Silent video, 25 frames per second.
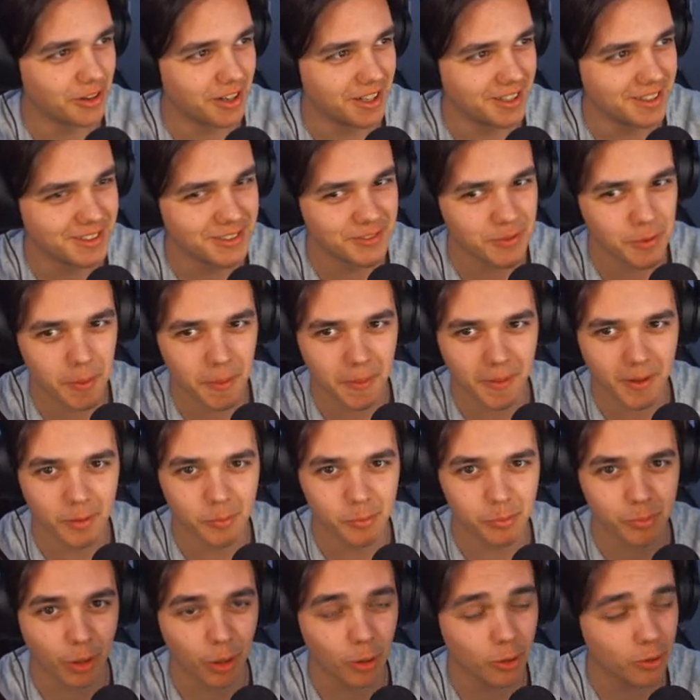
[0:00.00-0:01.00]
Wait.
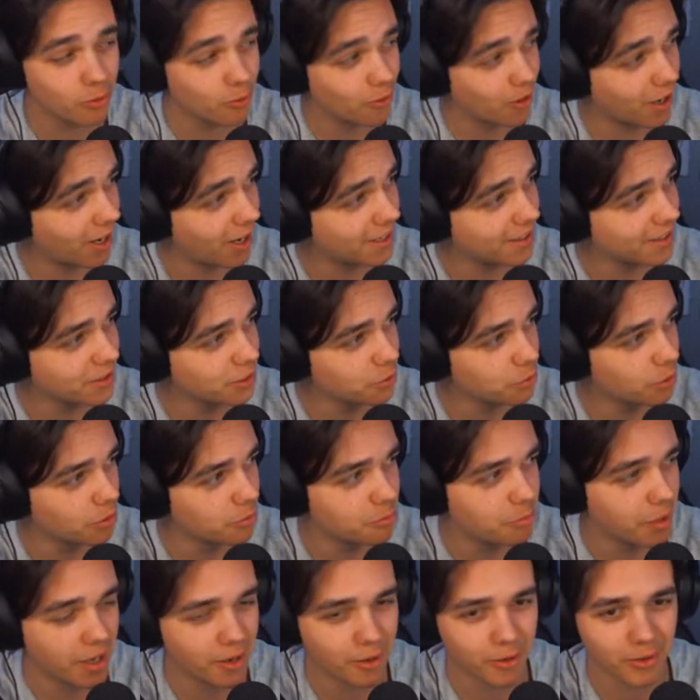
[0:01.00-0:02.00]
Boat ride into a
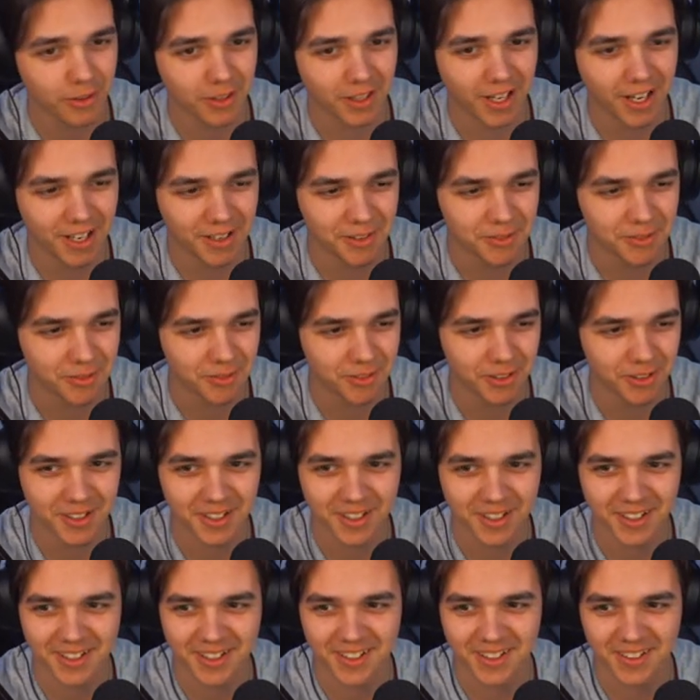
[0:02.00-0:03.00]
better life.
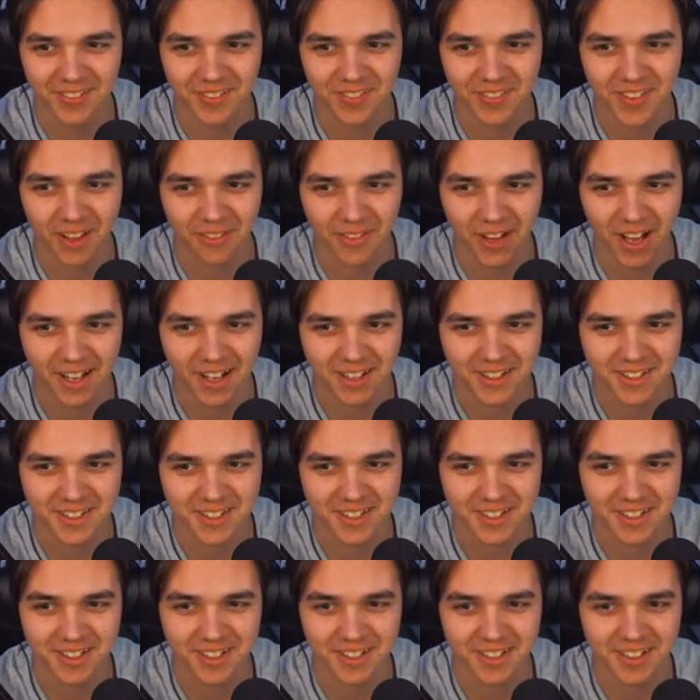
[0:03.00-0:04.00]
Now
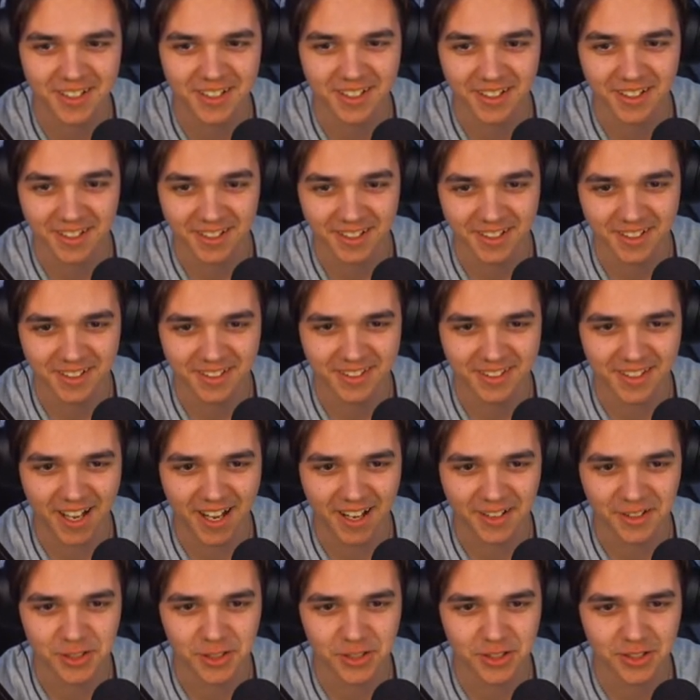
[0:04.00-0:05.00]
that's
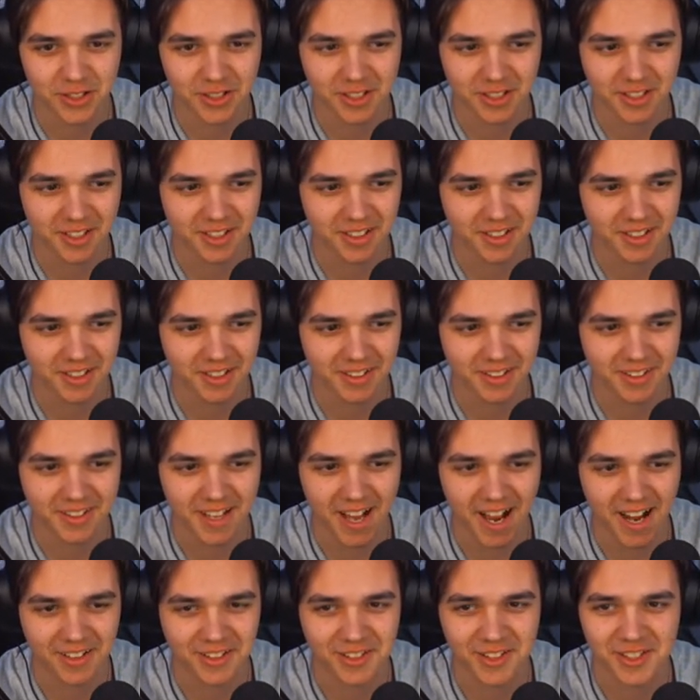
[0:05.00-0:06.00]
that's
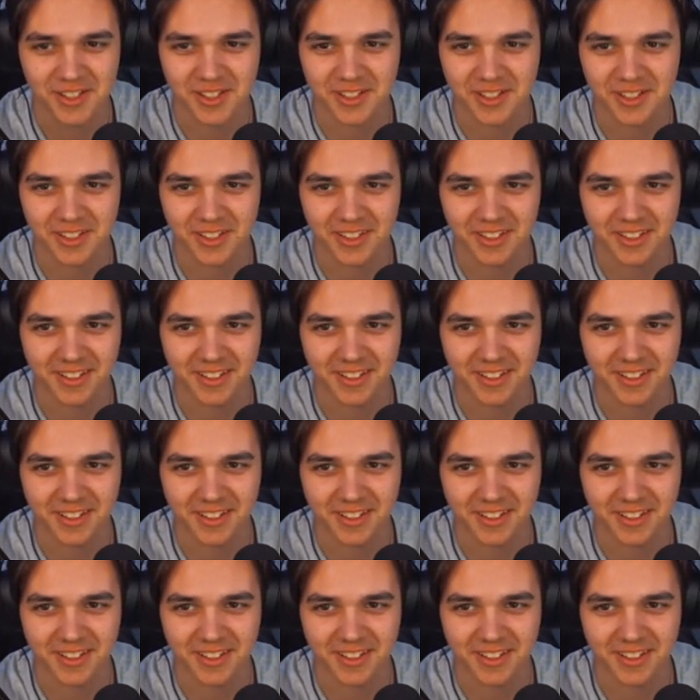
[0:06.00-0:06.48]
that's